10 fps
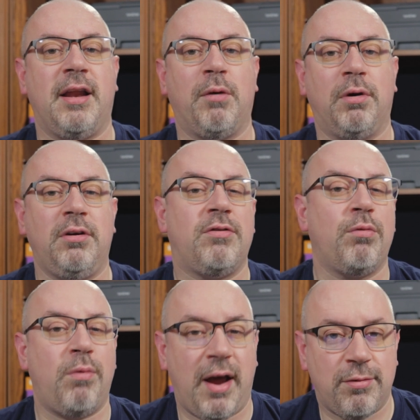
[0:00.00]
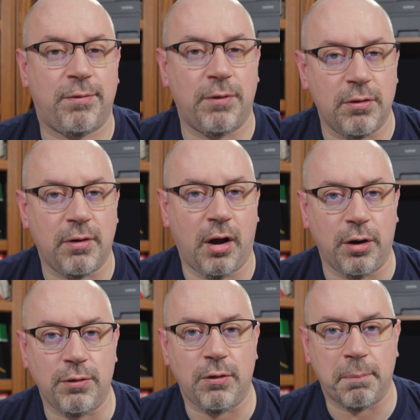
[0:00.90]
I want you to rest for as
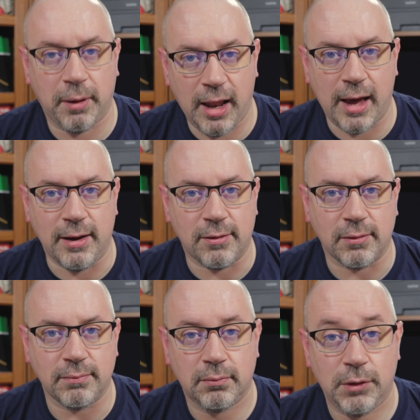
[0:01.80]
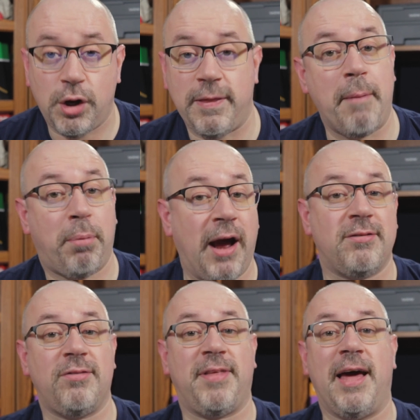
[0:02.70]
long as you played. You can then
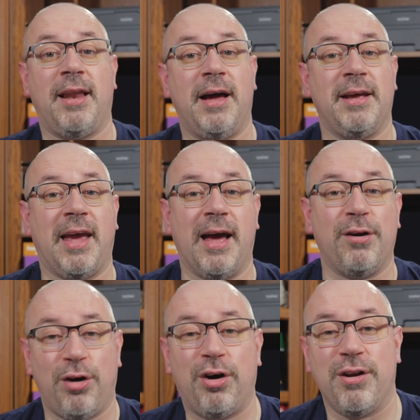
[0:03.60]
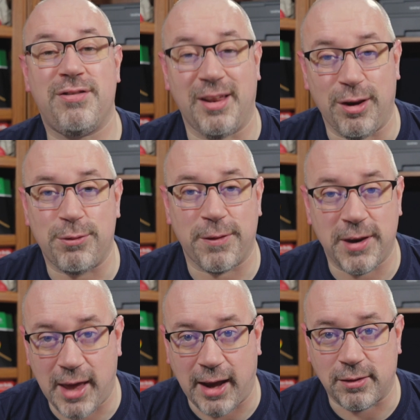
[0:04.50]
practice that line again or continue to the
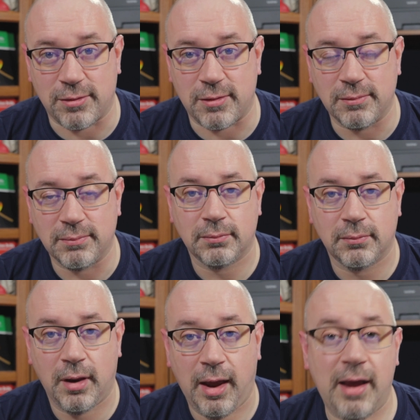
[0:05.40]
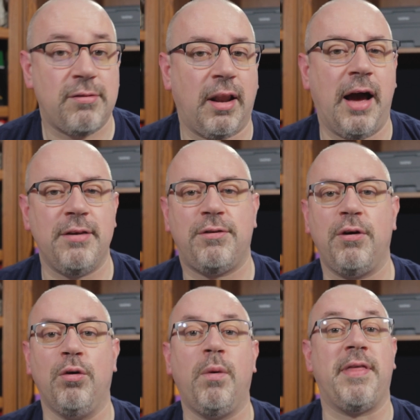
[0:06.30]
next. Here's line
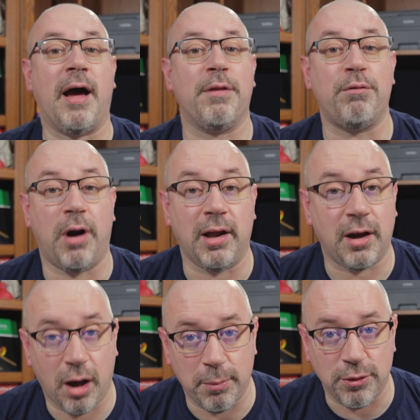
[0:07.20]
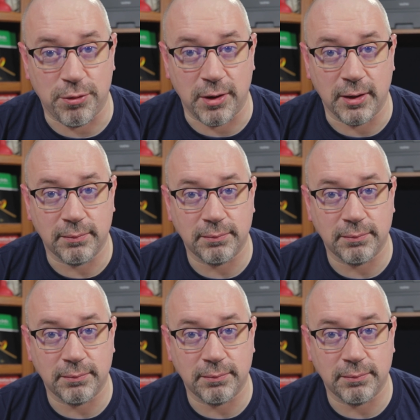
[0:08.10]
2 without the running commentary.